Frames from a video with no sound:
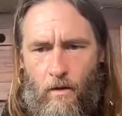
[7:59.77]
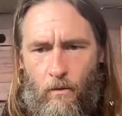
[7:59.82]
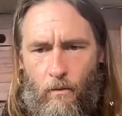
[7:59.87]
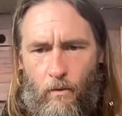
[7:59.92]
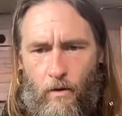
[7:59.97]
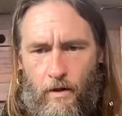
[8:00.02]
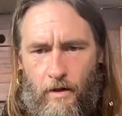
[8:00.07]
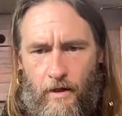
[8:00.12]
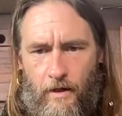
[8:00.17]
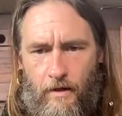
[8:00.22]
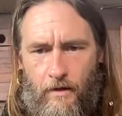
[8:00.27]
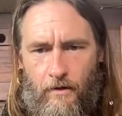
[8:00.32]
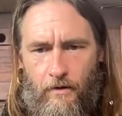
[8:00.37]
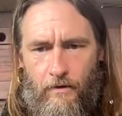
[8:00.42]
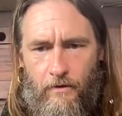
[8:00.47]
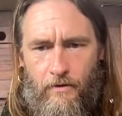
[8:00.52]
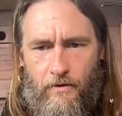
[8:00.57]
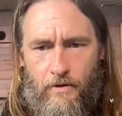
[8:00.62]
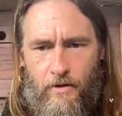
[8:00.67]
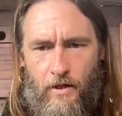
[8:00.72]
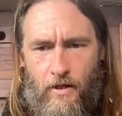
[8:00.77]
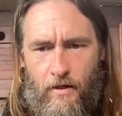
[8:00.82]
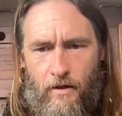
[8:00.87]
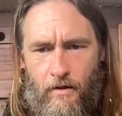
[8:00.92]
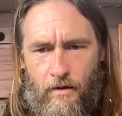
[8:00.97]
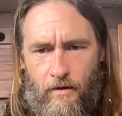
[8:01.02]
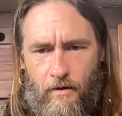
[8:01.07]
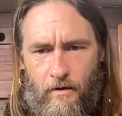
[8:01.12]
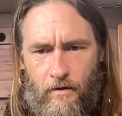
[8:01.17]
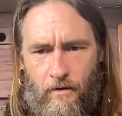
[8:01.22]
What else?
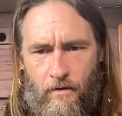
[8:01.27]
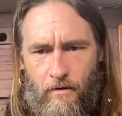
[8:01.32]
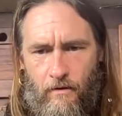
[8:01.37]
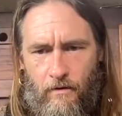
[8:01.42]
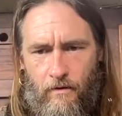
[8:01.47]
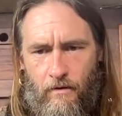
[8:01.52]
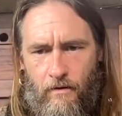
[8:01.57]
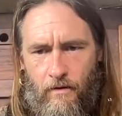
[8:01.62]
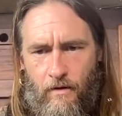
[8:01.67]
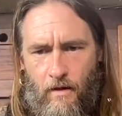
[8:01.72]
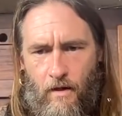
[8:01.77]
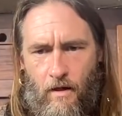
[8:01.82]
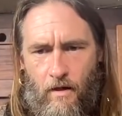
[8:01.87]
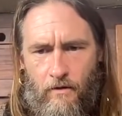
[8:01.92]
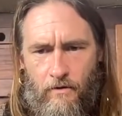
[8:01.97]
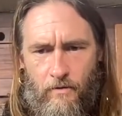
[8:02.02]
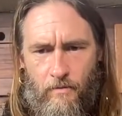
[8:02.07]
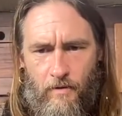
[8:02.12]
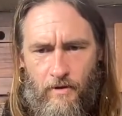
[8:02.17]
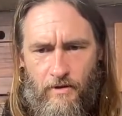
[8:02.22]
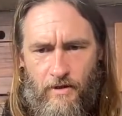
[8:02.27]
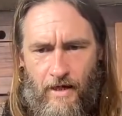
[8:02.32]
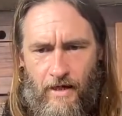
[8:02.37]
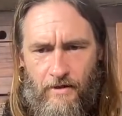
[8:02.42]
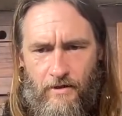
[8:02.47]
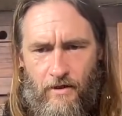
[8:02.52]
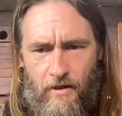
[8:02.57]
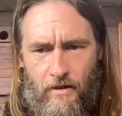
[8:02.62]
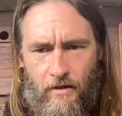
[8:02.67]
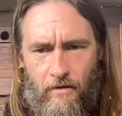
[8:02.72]
Somebody's
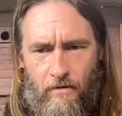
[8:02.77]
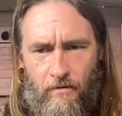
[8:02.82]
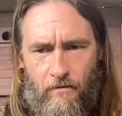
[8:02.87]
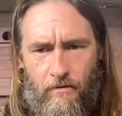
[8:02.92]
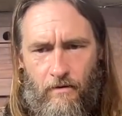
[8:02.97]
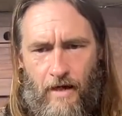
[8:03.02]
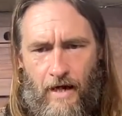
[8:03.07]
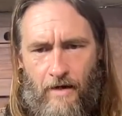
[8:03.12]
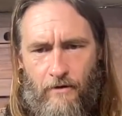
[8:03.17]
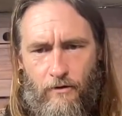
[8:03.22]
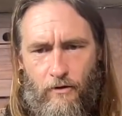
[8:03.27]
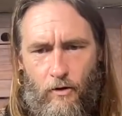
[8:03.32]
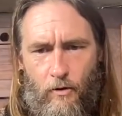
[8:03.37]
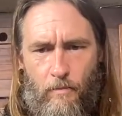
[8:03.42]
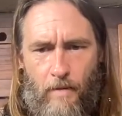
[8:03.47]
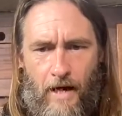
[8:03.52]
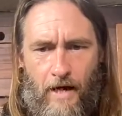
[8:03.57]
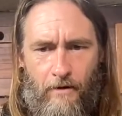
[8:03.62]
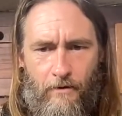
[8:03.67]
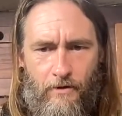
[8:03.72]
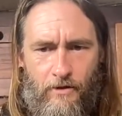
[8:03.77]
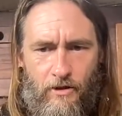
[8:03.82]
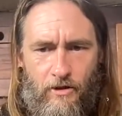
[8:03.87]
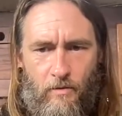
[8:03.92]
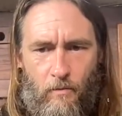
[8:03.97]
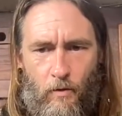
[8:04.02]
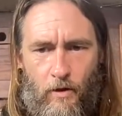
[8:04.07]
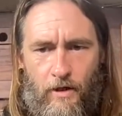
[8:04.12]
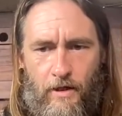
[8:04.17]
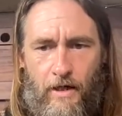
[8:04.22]
asking, how's the new battery
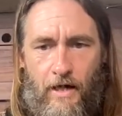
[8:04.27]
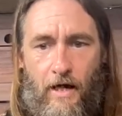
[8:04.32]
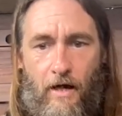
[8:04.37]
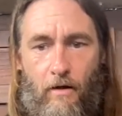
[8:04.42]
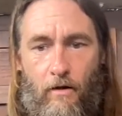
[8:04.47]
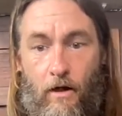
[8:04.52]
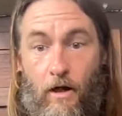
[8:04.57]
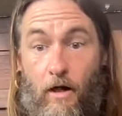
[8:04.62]
system working out?